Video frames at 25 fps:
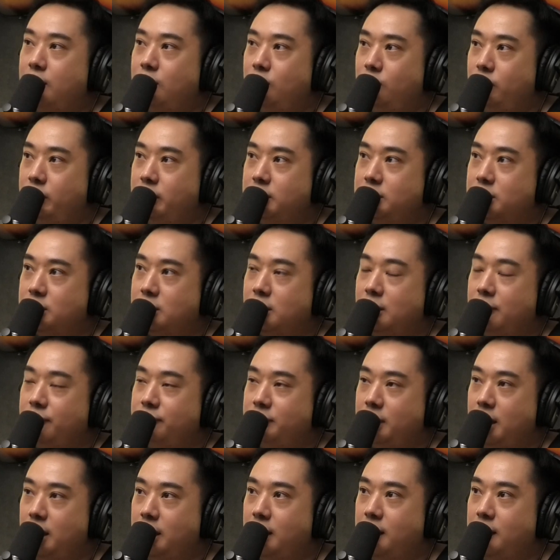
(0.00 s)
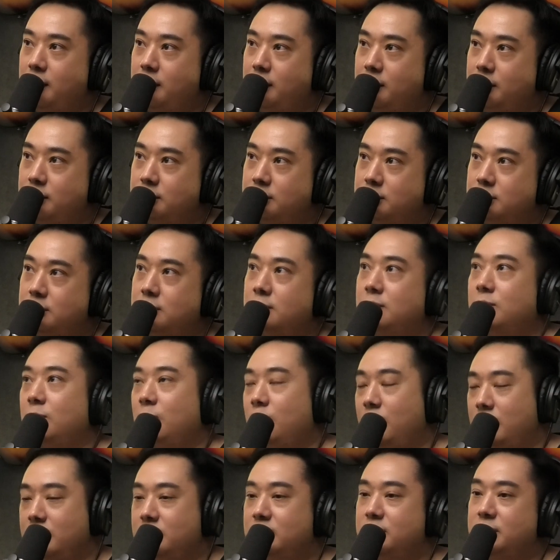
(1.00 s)
a risk of taking this
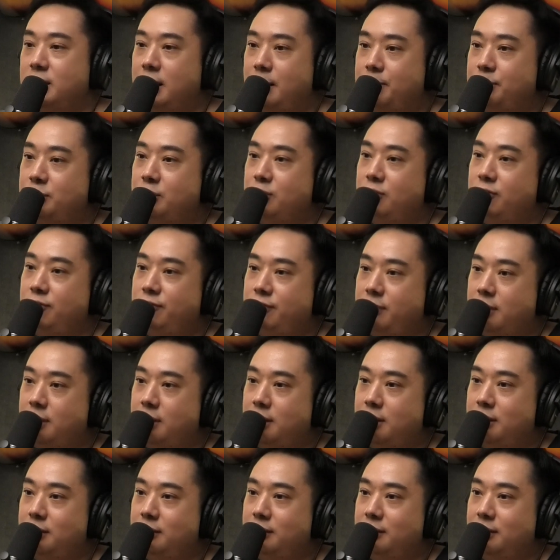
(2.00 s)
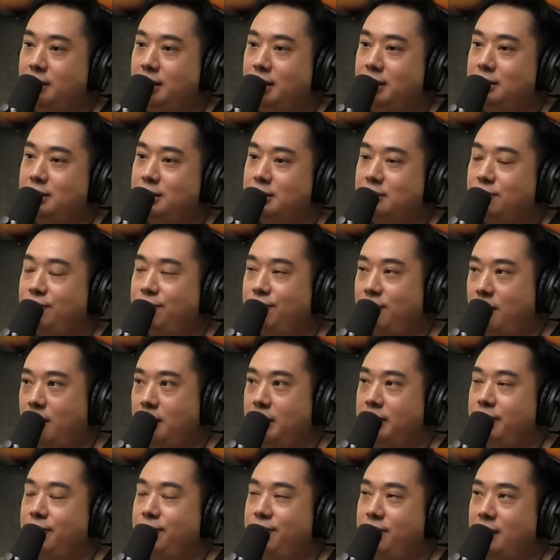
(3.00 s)
one step too far and just
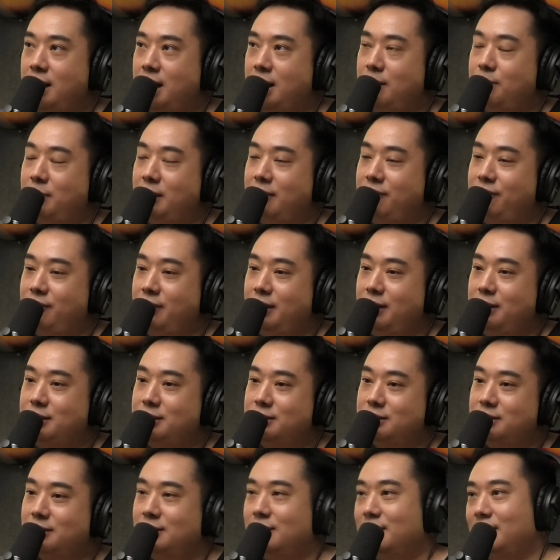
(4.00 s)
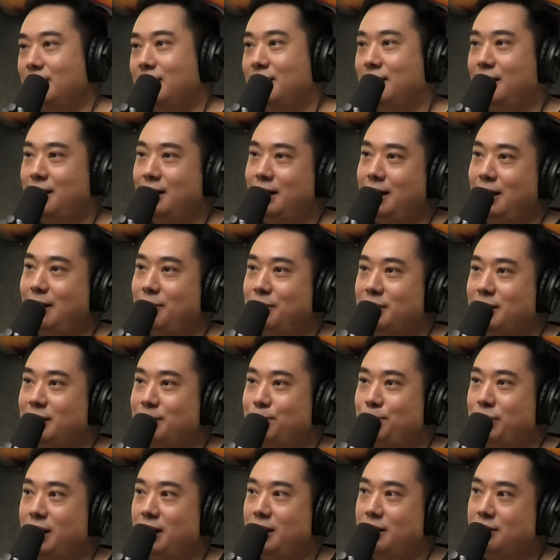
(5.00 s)
falling flat on my face, I'm going to
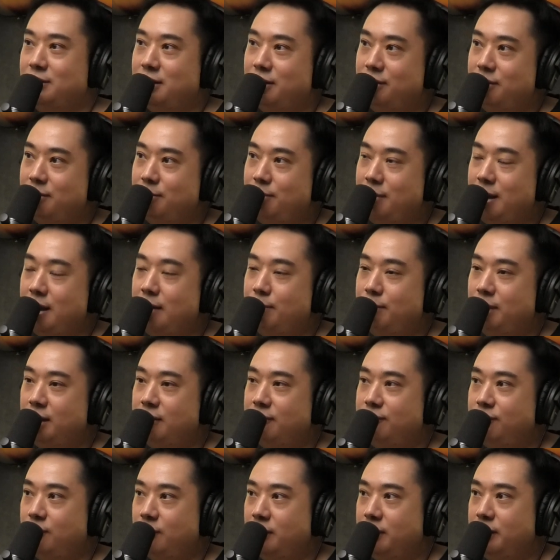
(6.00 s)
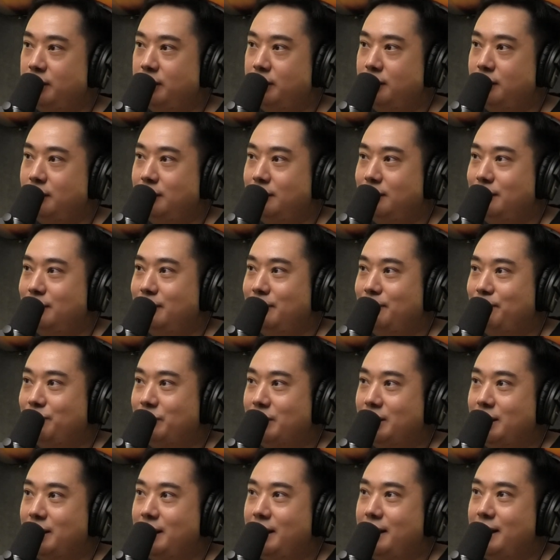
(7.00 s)
paint another metaphor here.
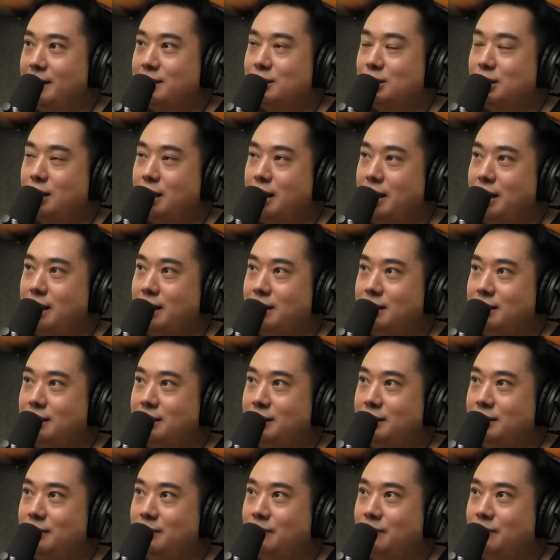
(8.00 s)
It's like